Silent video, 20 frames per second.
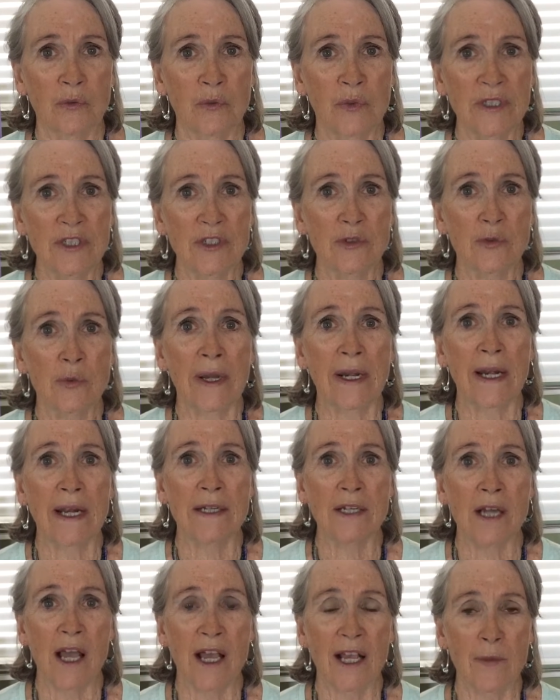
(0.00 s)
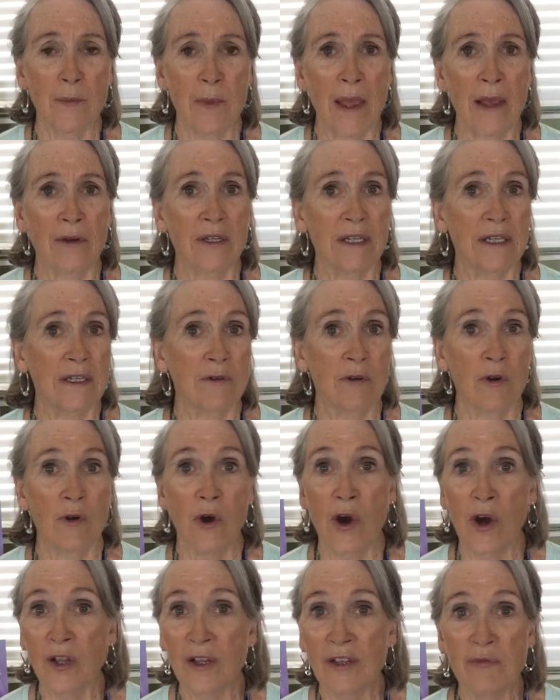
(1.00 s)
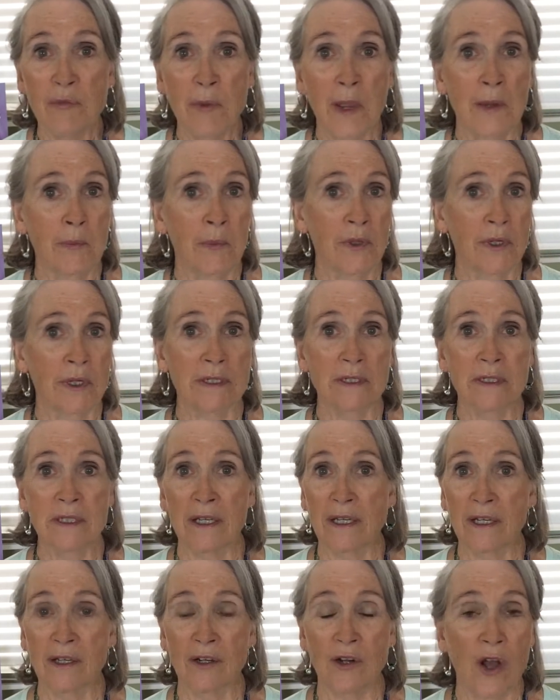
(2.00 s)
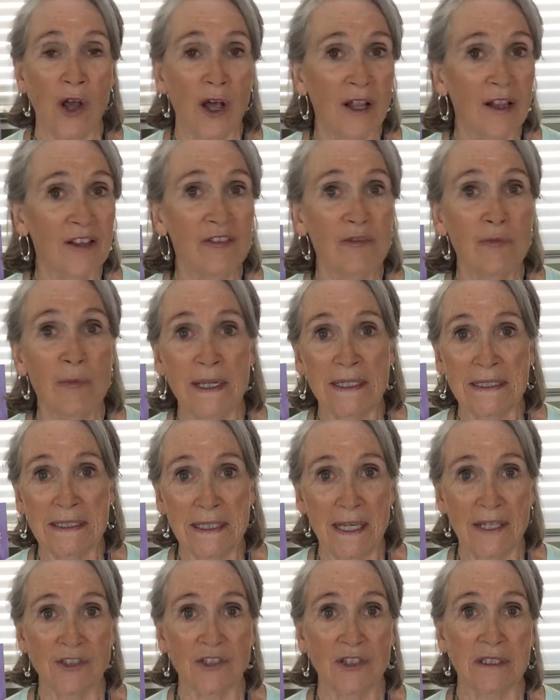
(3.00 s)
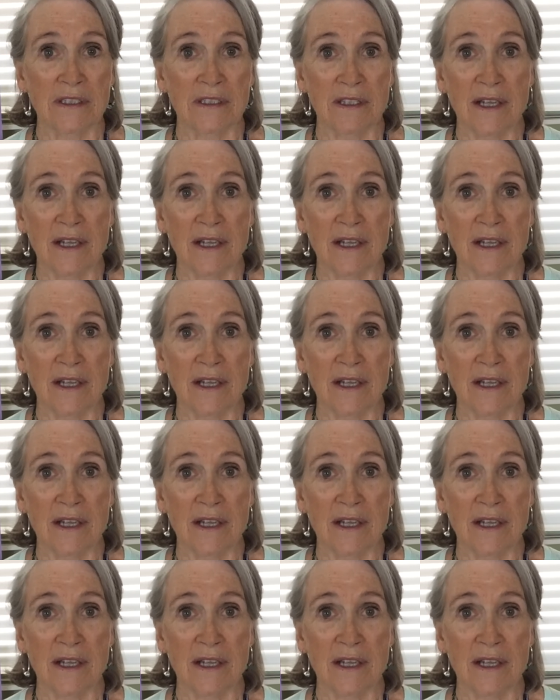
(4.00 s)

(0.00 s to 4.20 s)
which is what I talk about in all of my books and in all of my sessions.